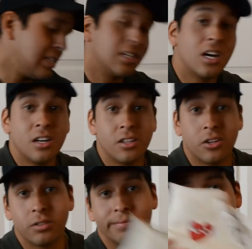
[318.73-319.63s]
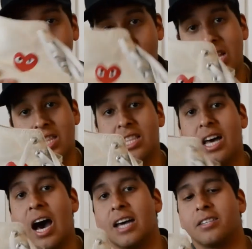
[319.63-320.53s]
none other than
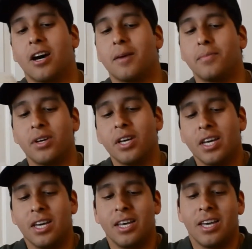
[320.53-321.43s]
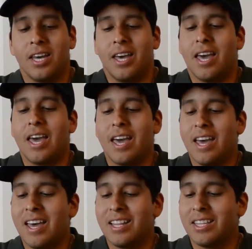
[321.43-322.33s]
the high top.
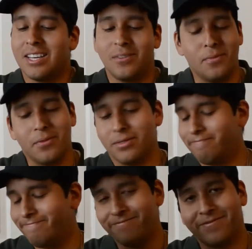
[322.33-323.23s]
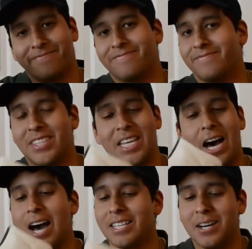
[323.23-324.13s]
And the
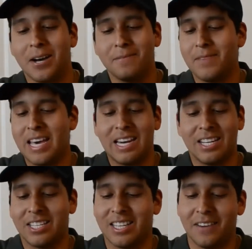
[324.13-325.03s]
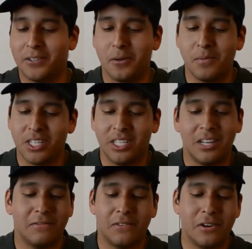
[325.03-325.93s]
high top, man, I just have so much
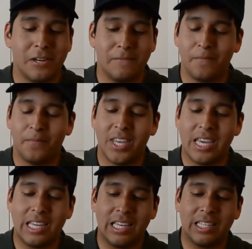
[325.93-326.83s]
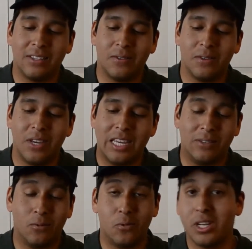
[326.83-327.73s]
love for it. It
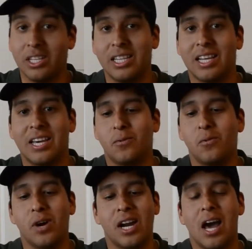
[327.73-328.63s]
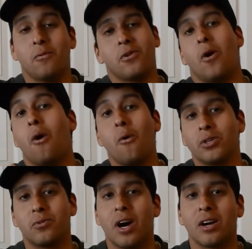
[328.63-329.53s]
is really like what I would
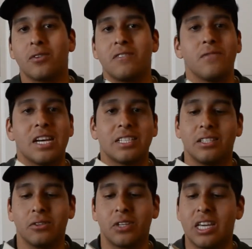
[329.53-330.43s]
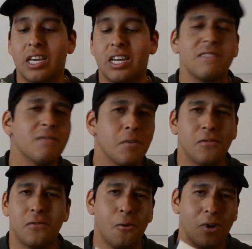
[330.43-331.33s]
always rock, even as a little kid, even
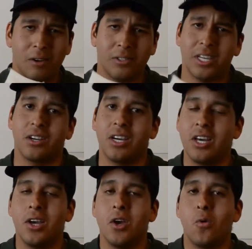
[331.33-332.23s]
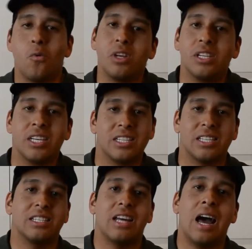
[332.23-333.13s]
before I was like really into
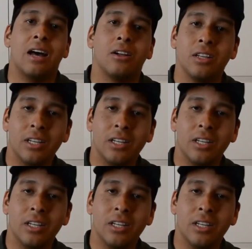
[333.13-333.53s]
style.